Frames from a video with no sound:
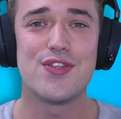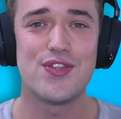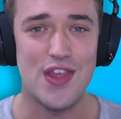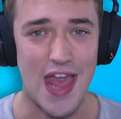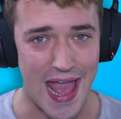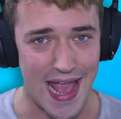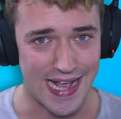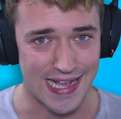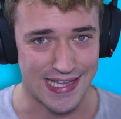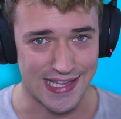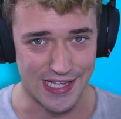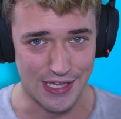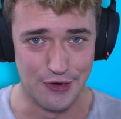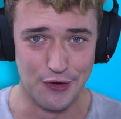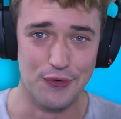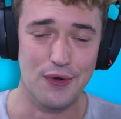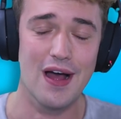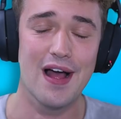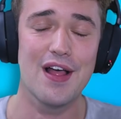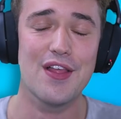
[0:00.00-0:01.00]
thank
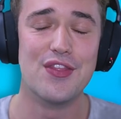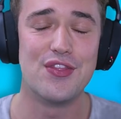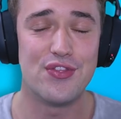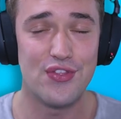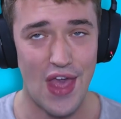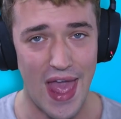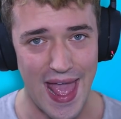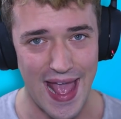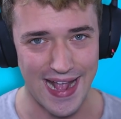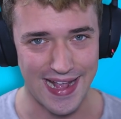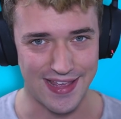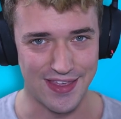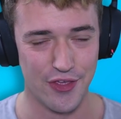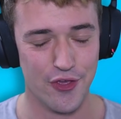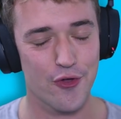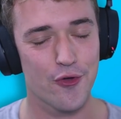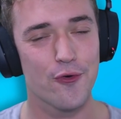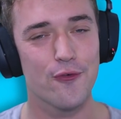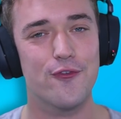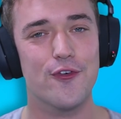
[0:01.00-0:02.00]
you, thank
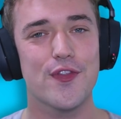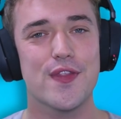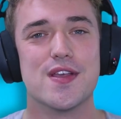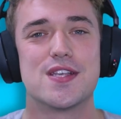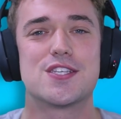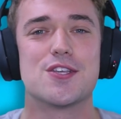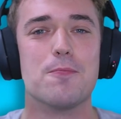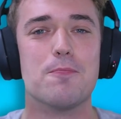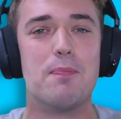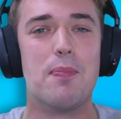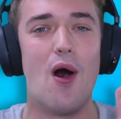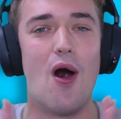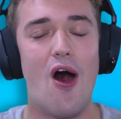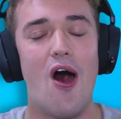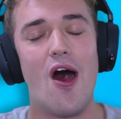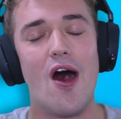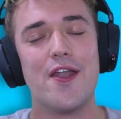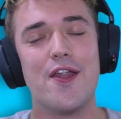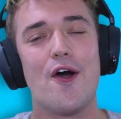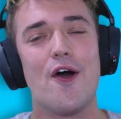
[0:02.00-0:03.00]
you for the
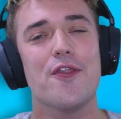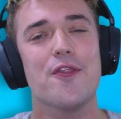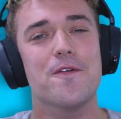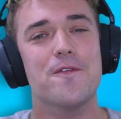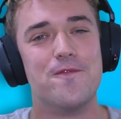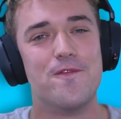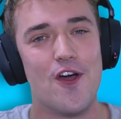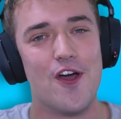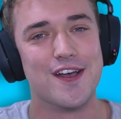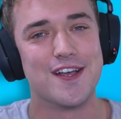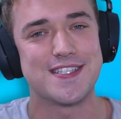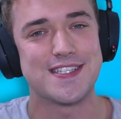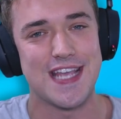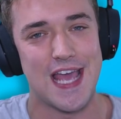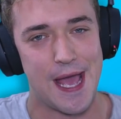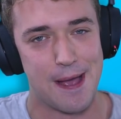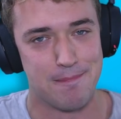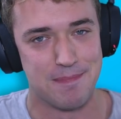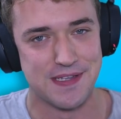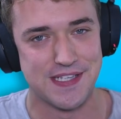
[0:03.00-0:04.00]
support on the first
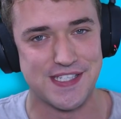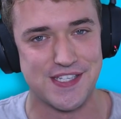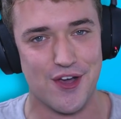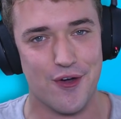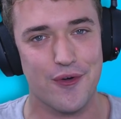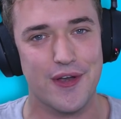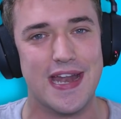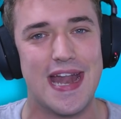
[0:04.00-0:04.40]
episode.